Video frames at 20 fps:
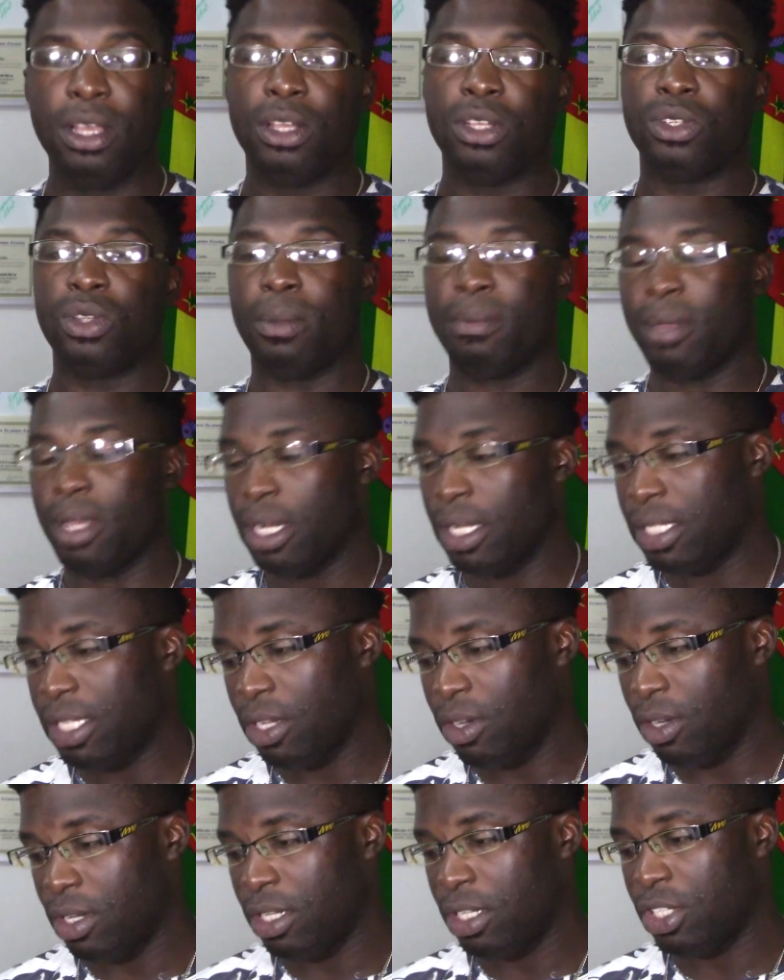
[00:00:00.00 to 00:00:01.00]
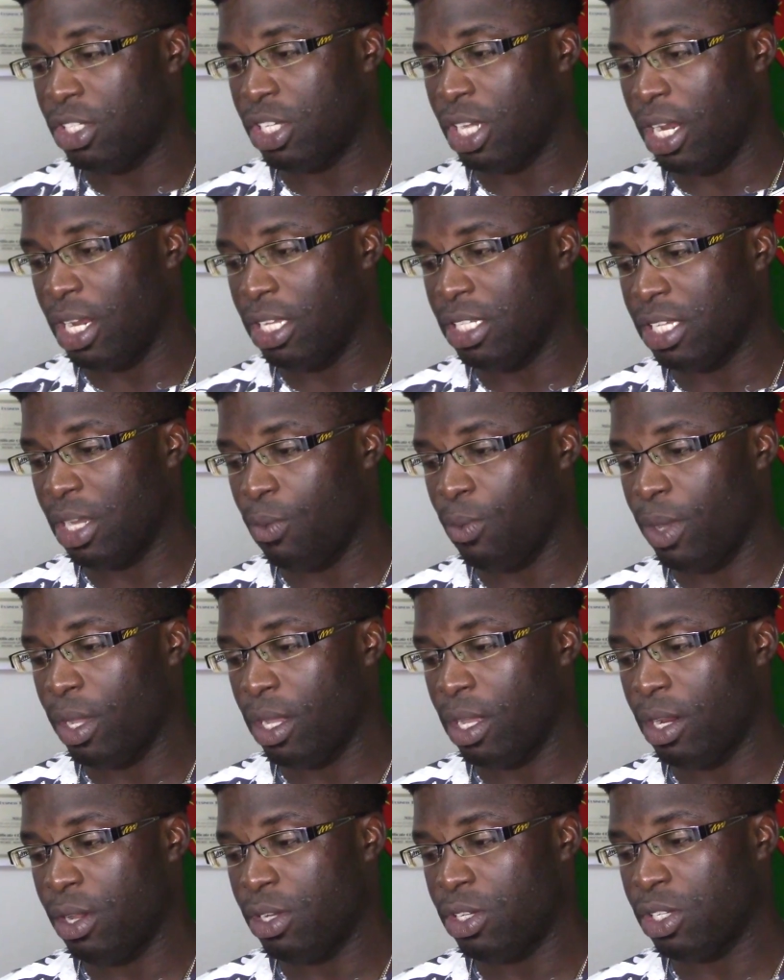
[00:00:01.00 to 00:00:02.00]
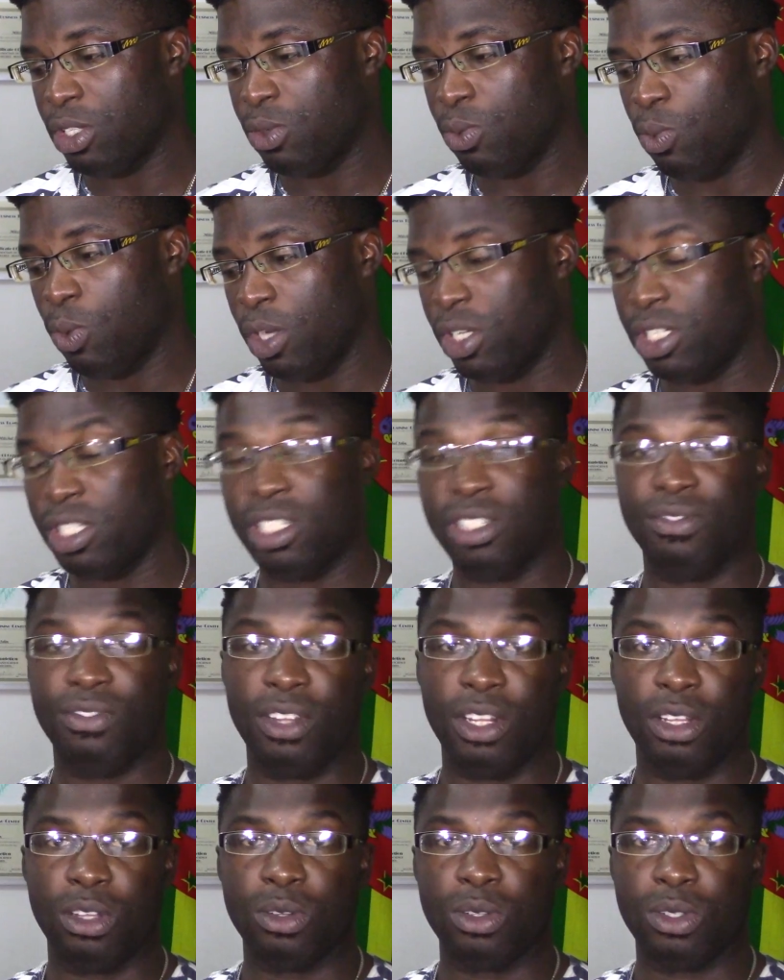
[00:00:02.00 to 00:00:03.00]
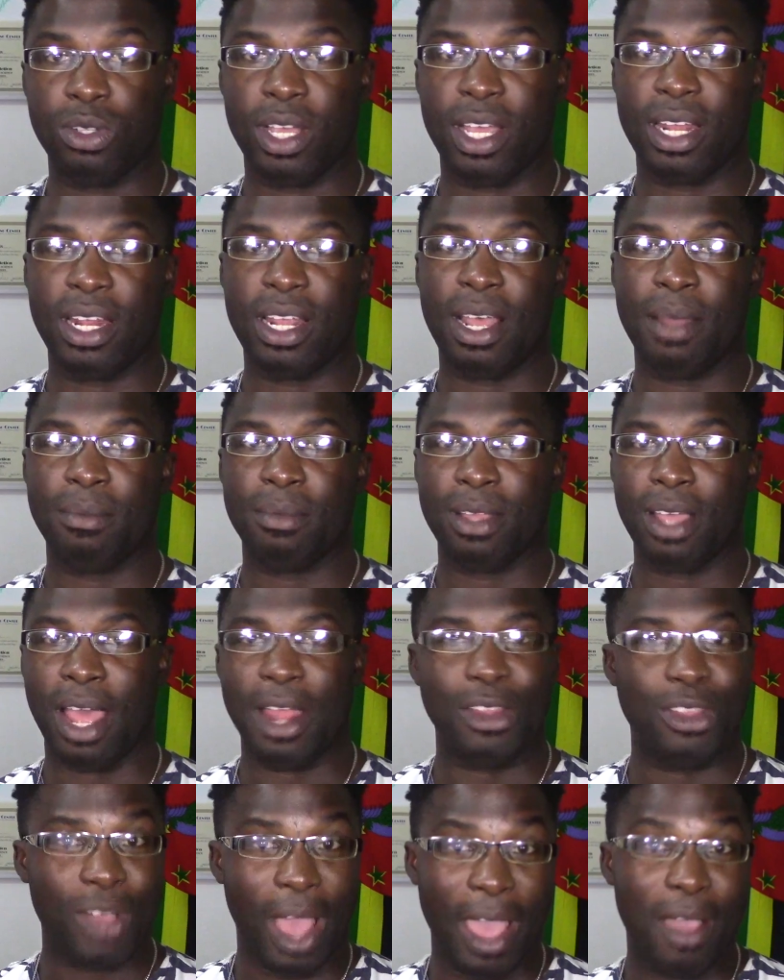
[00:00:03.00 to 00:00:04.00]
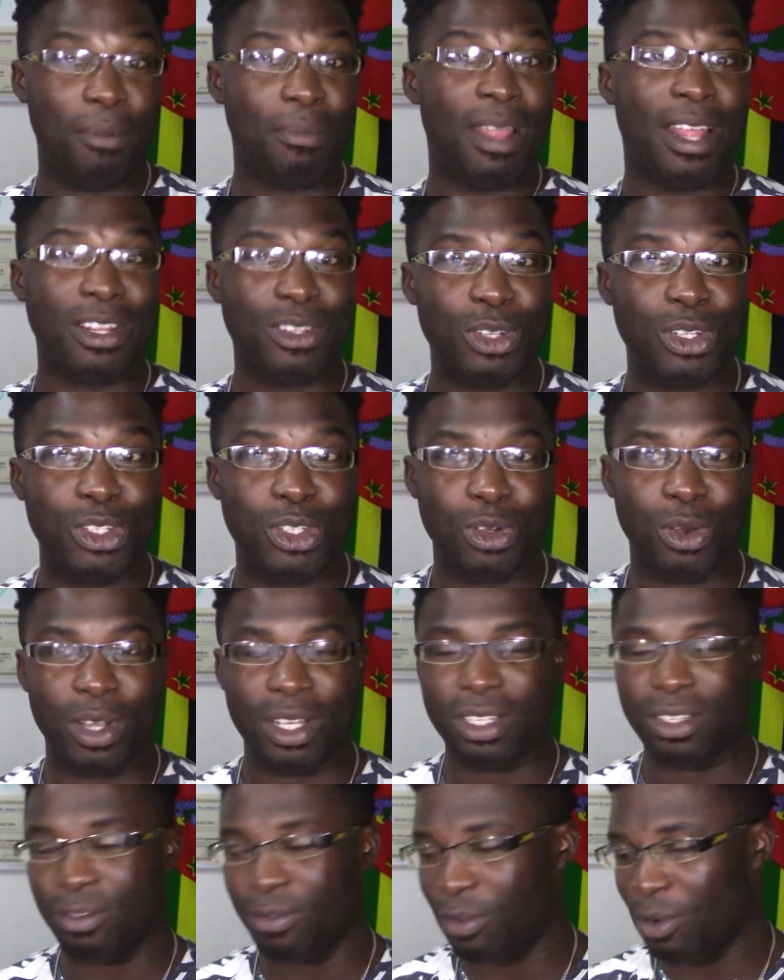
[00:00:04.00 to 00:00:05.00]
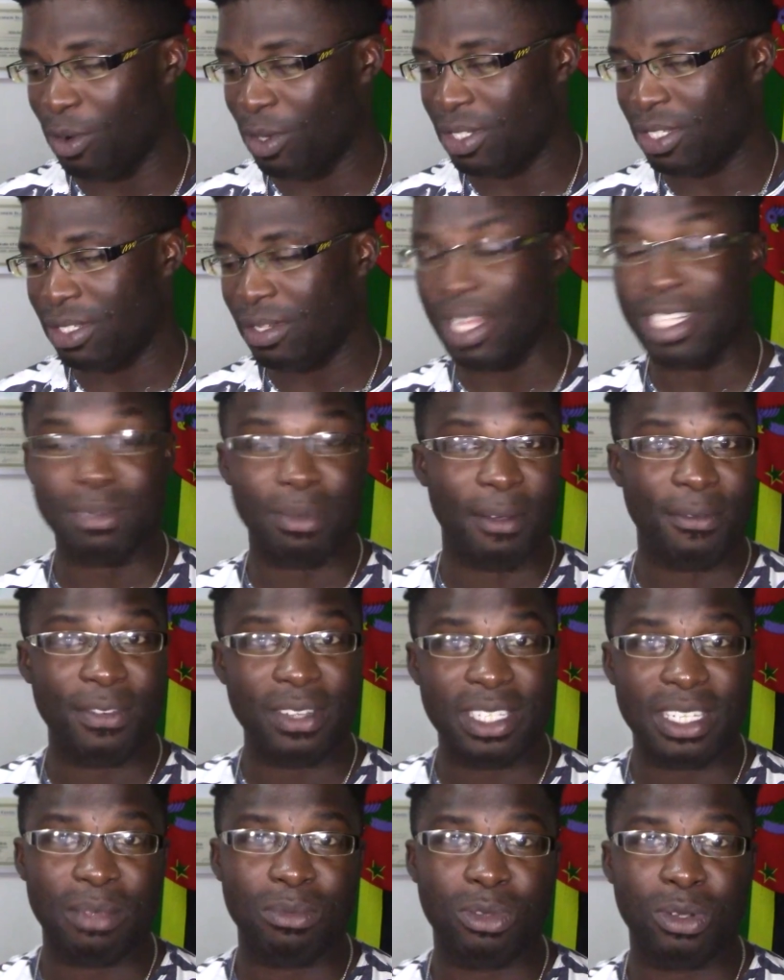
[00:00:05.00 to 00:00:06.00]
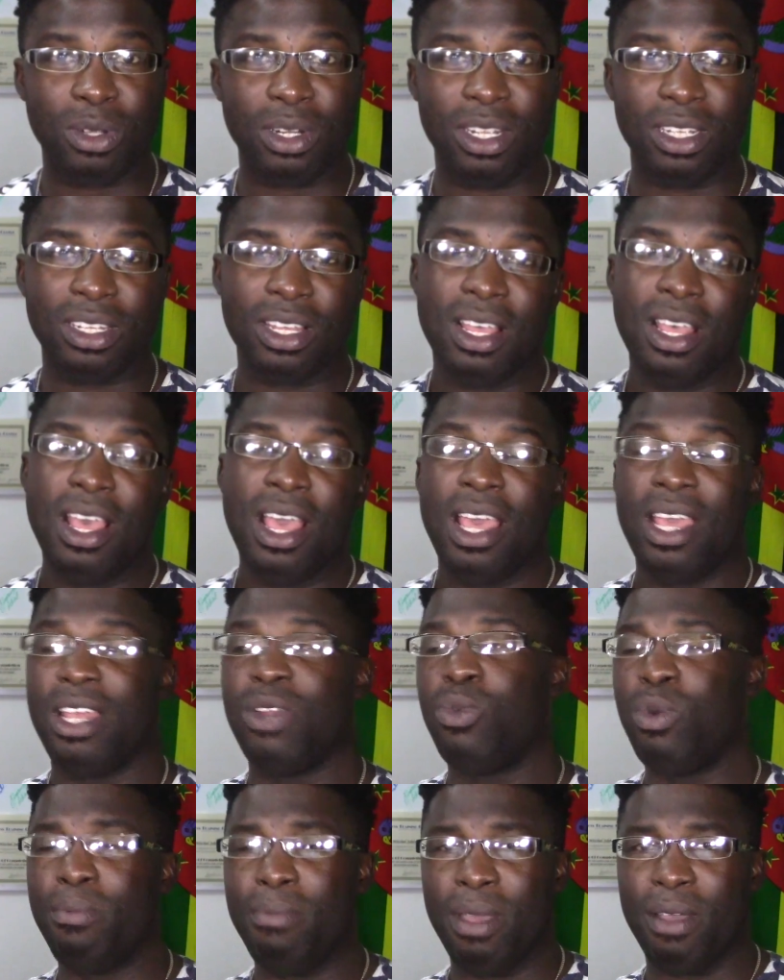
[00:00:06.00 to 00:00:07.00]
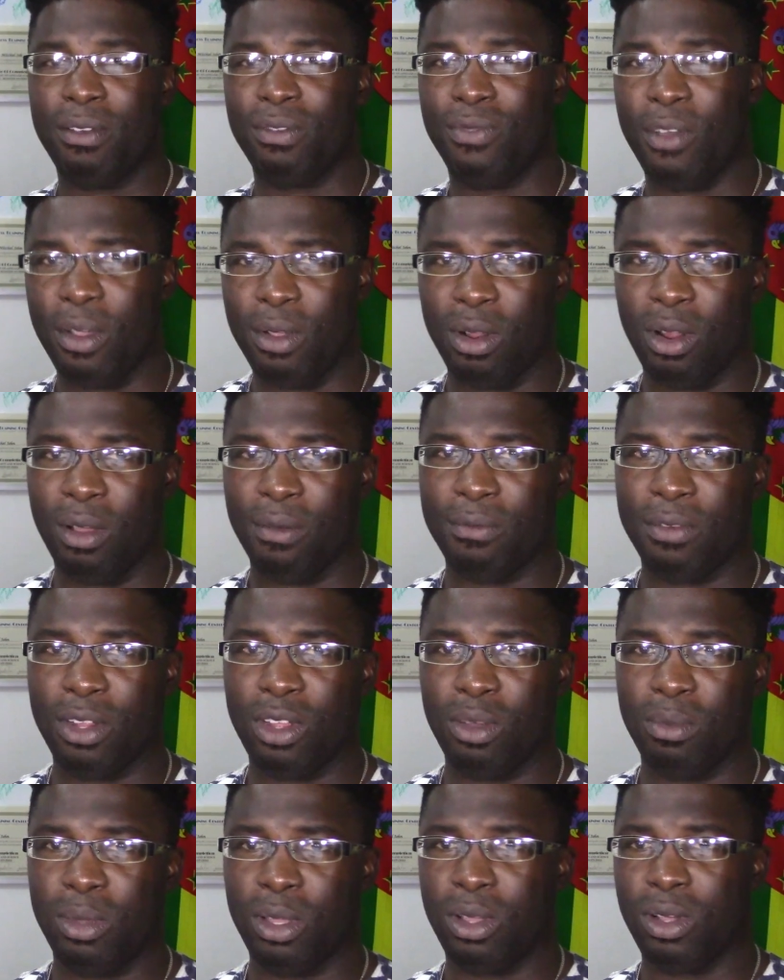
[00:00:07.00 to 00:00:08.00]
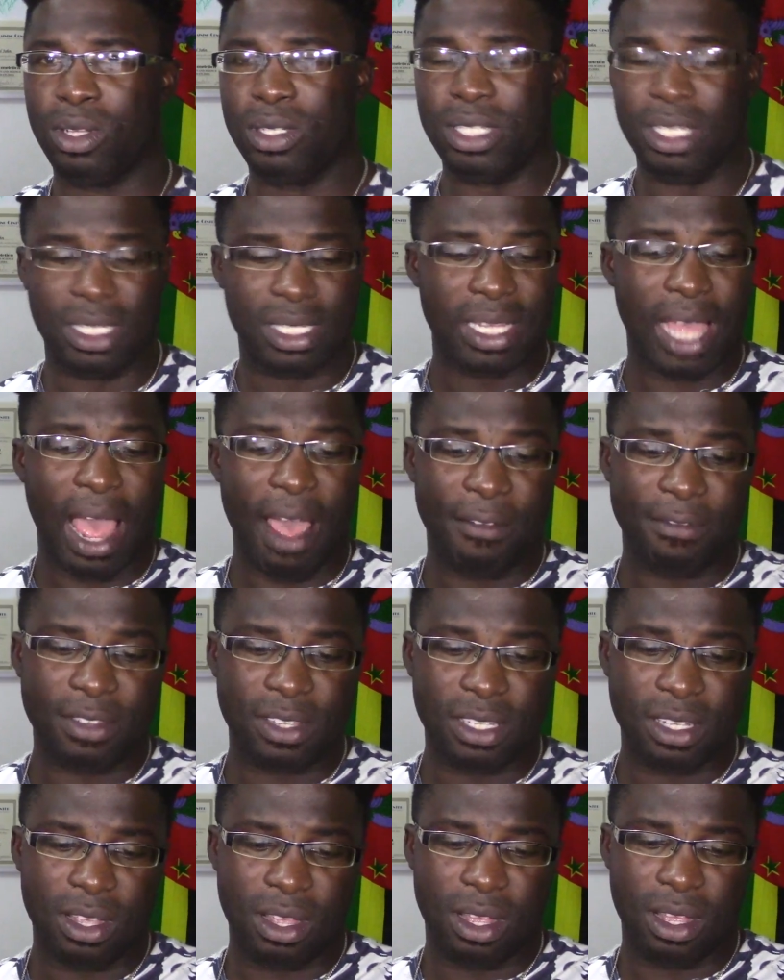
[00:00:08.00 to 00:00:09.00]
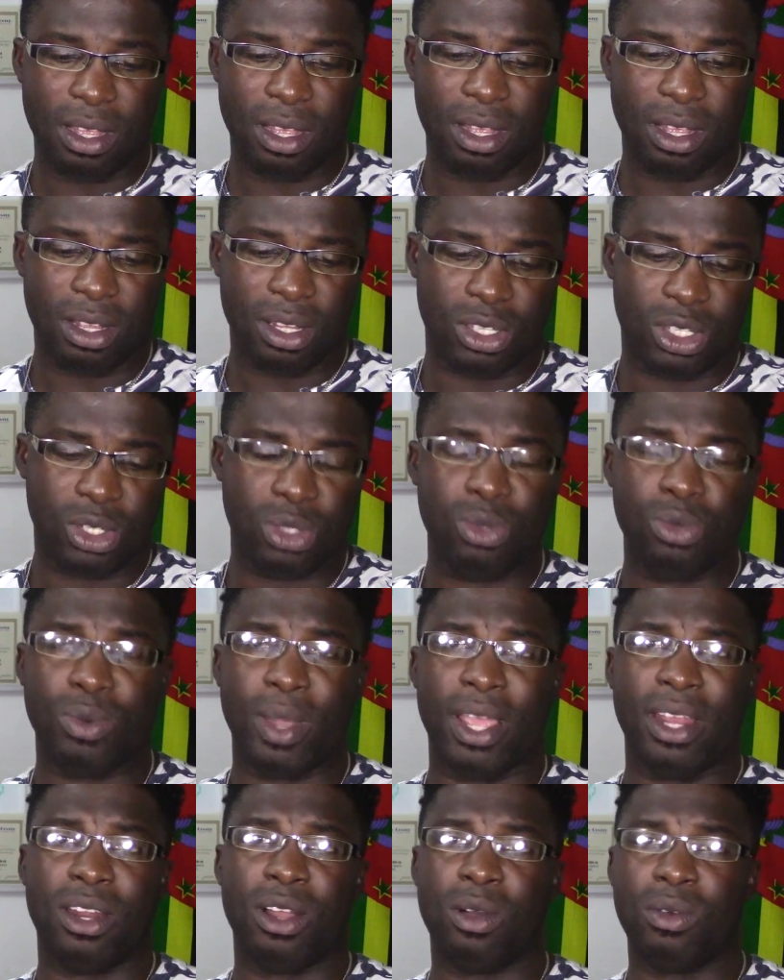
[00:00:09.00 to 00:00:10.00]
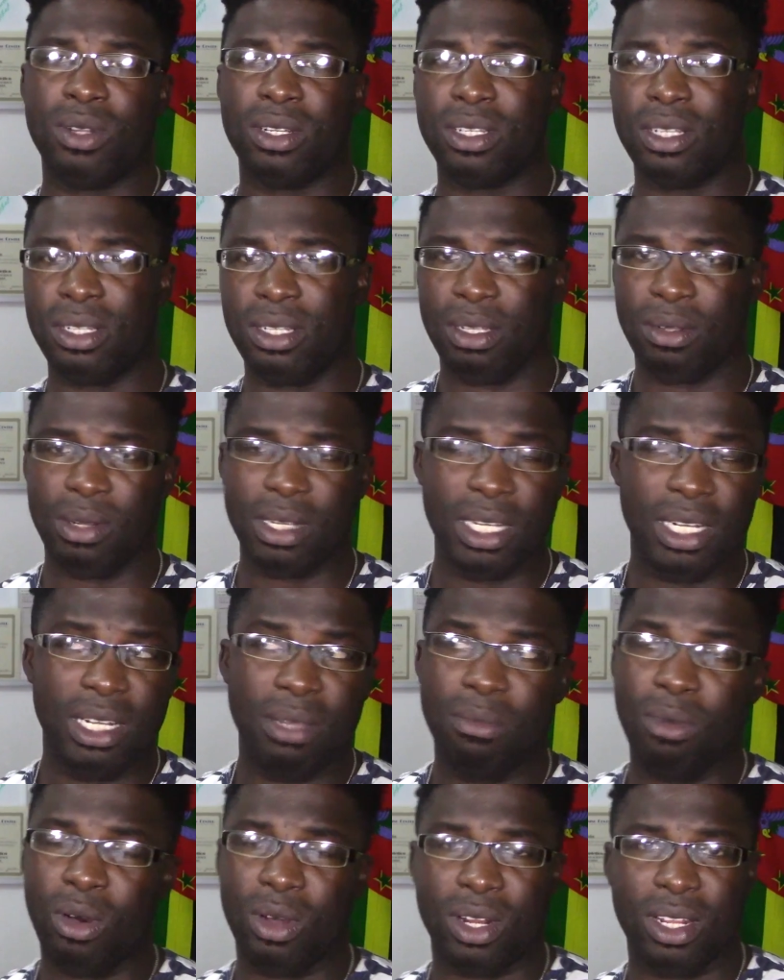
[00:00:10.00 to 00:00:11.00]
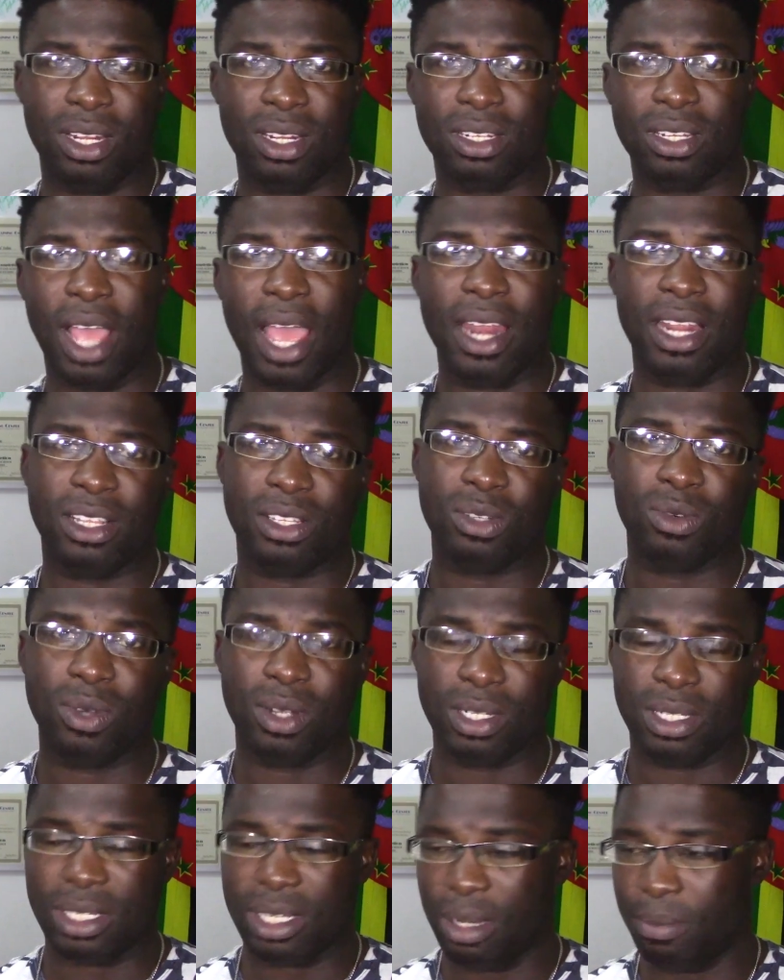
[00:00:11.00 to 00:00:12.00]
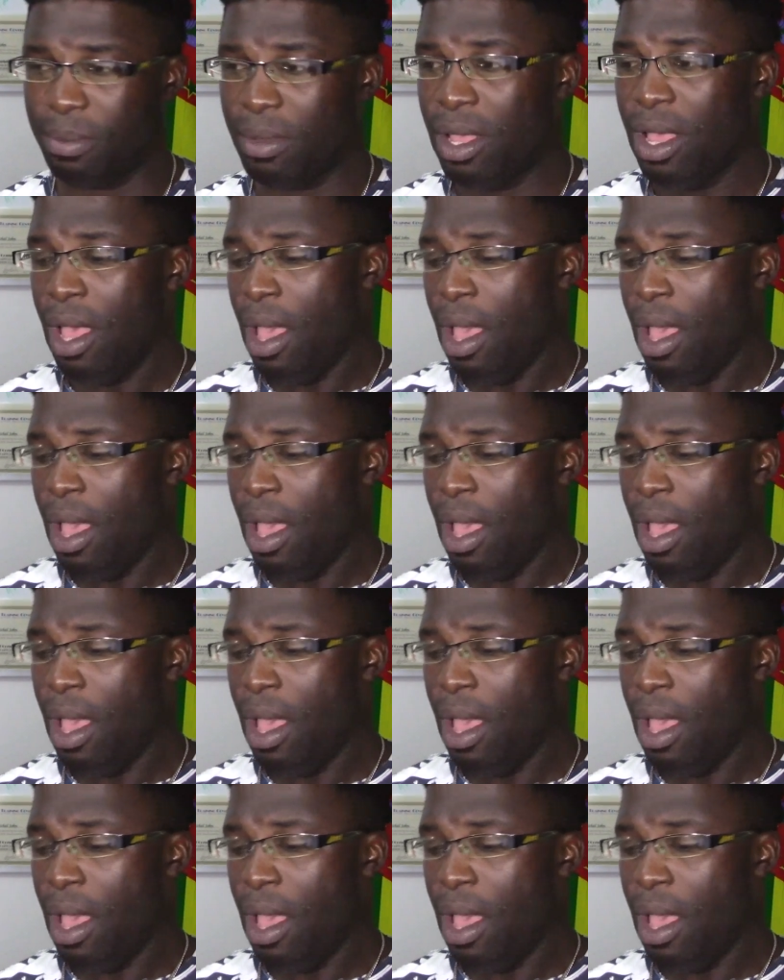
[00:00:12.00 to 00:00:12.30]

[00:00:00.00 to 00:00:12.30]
So I'm gonna take on this challenge and we're gonna just watch this video together. And yeah, I hope that you enjoy it. Of course, that's my first time doing it. It won't be a very long video because it's after 2 right now in the early morning. I need to go and sleep.